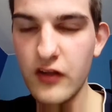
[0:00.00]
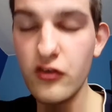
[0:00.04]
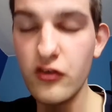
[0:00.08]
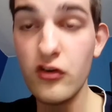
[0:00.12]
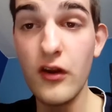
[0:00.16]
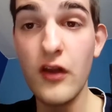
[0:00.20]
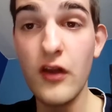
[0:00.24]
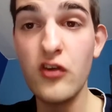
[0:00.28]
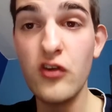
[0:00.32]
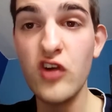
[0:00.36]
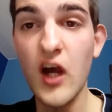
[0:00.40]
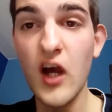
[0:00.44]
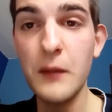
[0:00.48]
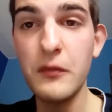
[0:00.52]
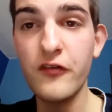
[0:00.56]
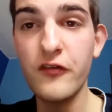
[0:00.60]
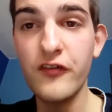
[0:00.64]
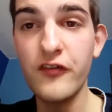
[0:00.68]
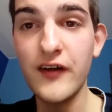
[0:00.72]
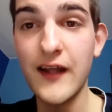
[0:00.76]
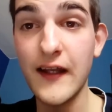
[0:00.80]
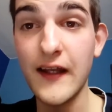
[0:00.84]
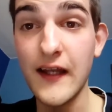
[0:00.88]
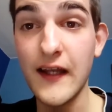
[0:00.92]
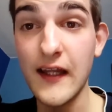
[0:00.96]
So the type of
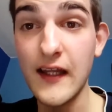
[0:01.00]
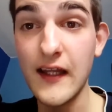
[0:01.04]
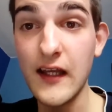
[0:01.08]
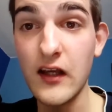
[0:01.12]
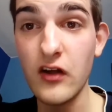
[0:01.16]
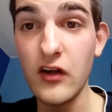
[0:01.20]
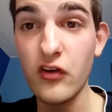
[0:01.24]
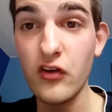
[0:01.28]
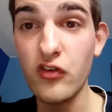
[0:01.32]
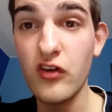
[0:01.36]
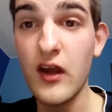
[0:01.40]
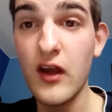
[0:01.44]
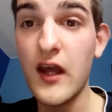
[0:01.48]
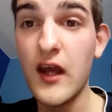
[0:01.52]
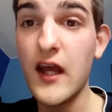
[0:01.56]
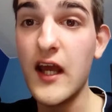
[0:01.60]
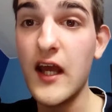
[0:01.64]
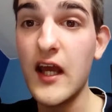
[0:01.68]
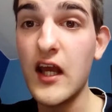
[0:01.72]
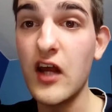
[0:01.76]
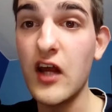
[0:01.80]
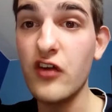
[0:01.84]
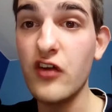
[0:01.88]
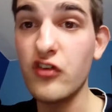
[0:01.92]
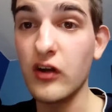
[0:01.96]
villain he is
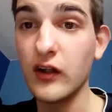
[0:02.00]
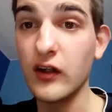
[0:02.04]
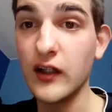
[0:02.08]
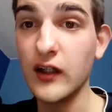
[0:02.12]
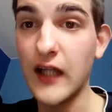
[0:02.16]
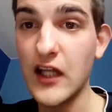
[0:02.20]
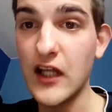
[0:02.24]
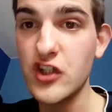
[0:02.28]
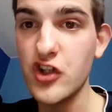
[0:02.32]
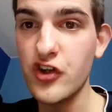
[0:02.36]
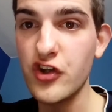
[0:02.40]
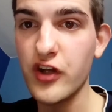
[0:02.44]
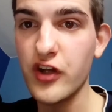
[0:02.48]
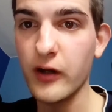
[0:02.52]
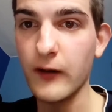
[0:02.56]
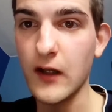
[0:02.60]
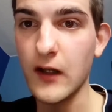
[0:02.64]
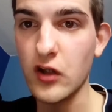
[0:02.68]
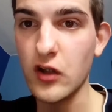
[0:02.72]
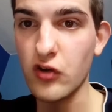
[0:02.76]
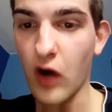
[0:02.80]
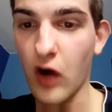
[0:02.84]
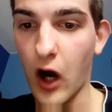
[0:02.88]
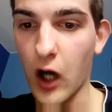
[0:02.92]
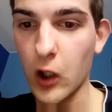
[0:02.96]
a
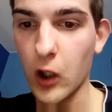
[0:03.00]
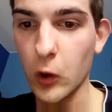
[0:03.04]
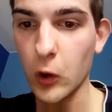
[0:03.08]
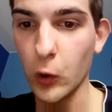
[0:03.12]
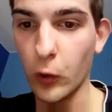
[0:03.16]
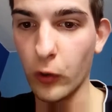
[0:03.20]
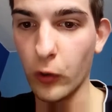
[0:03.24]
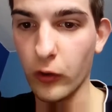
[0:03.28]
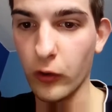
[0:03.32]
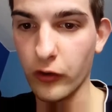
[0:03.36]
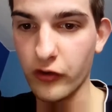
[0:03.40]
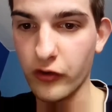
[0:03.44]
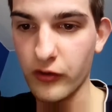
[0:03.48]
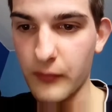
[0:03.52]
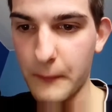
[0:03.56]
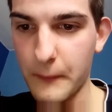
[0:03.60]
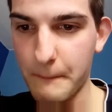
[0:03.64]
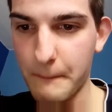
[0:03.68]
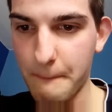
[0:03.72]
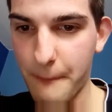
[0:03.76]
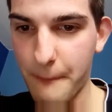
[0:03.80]
legendary Dark Lord.